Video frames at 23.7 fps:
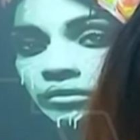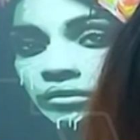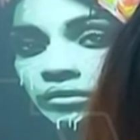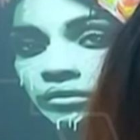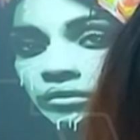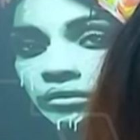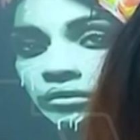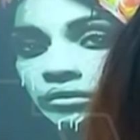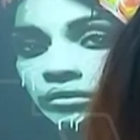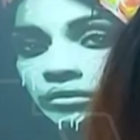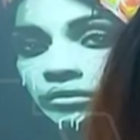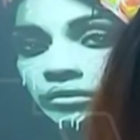
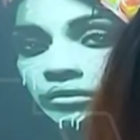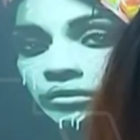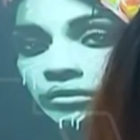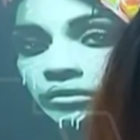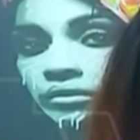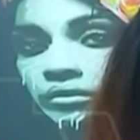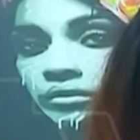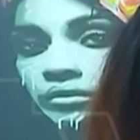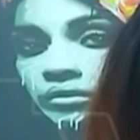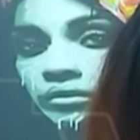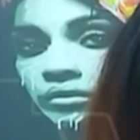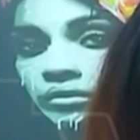
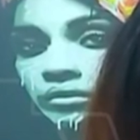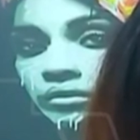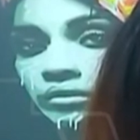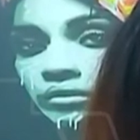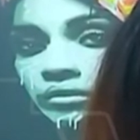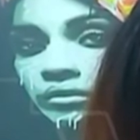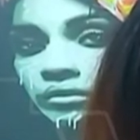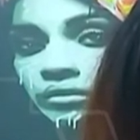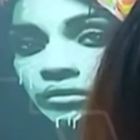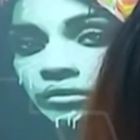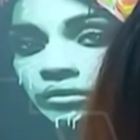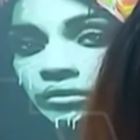
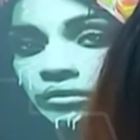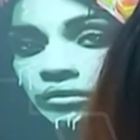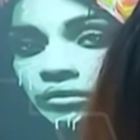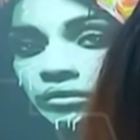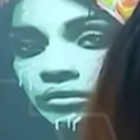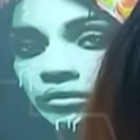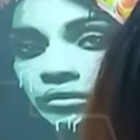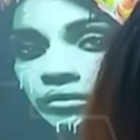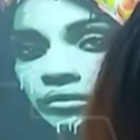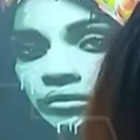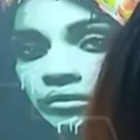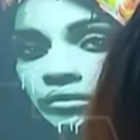
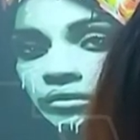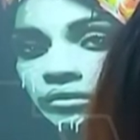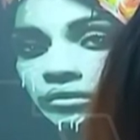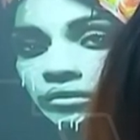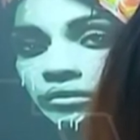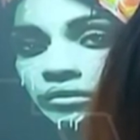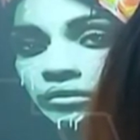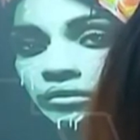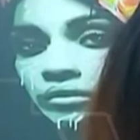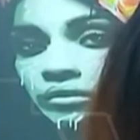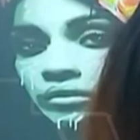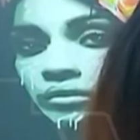
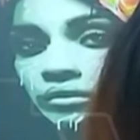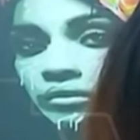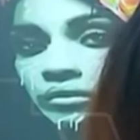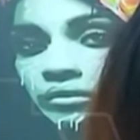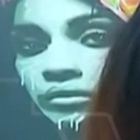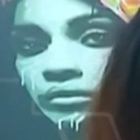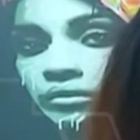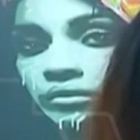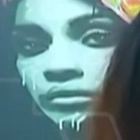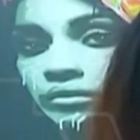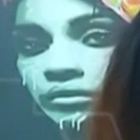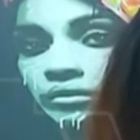
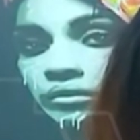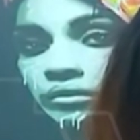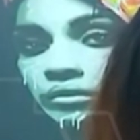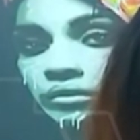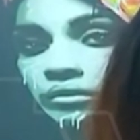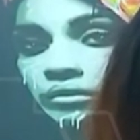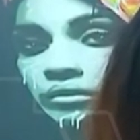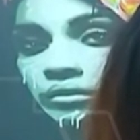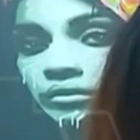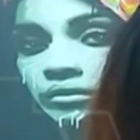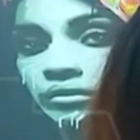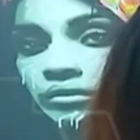
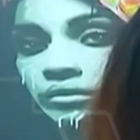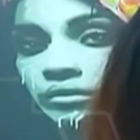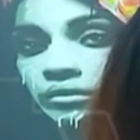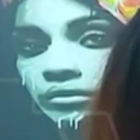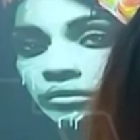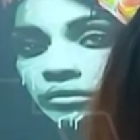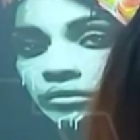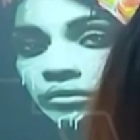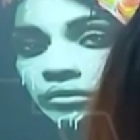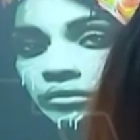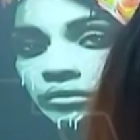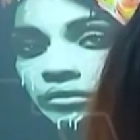
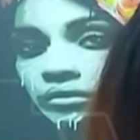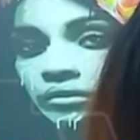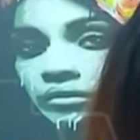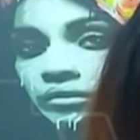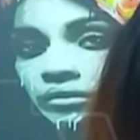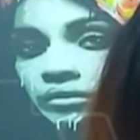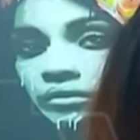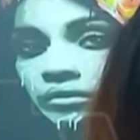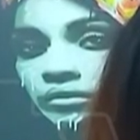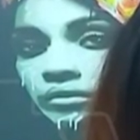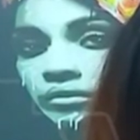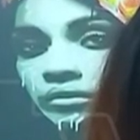
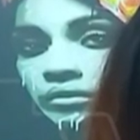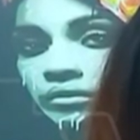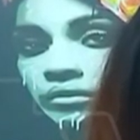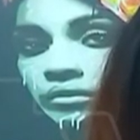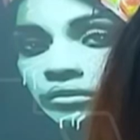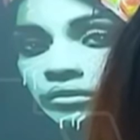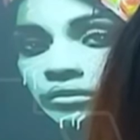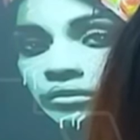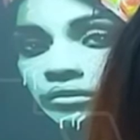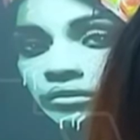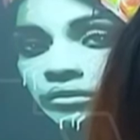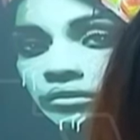
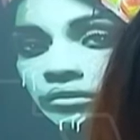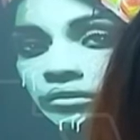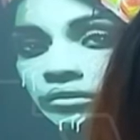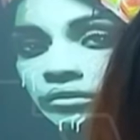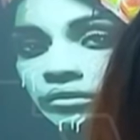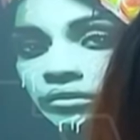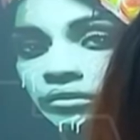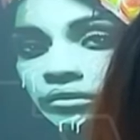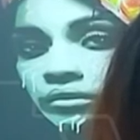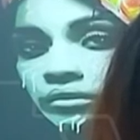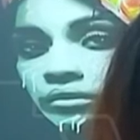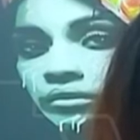
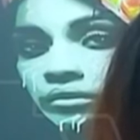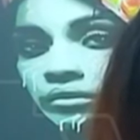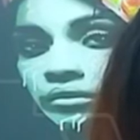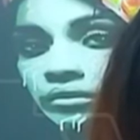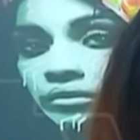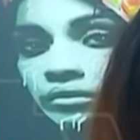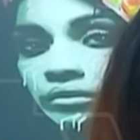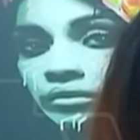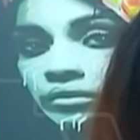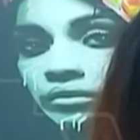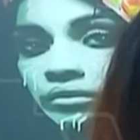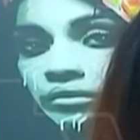
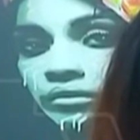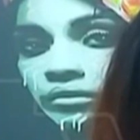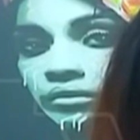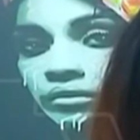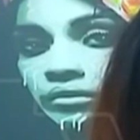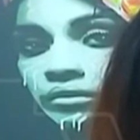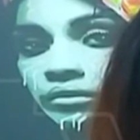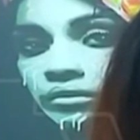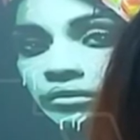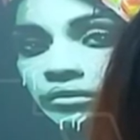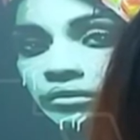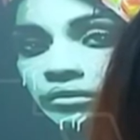
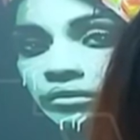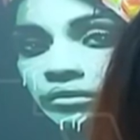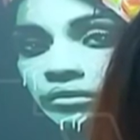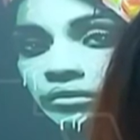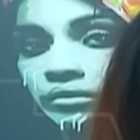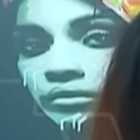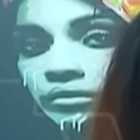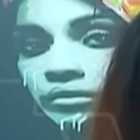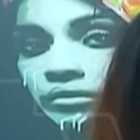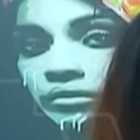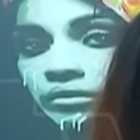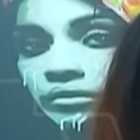
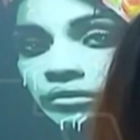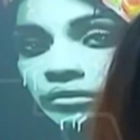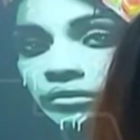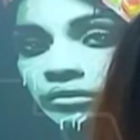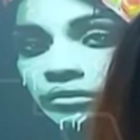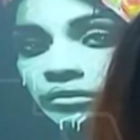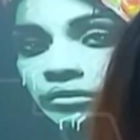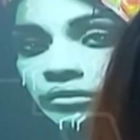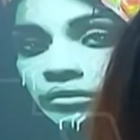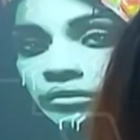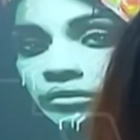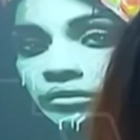
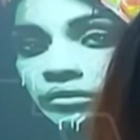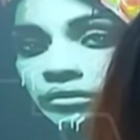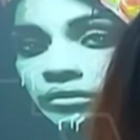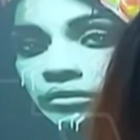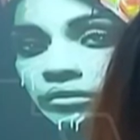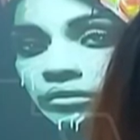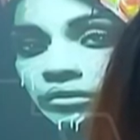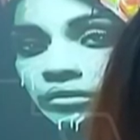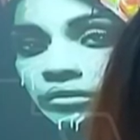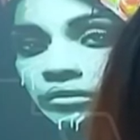The person shown says nothing.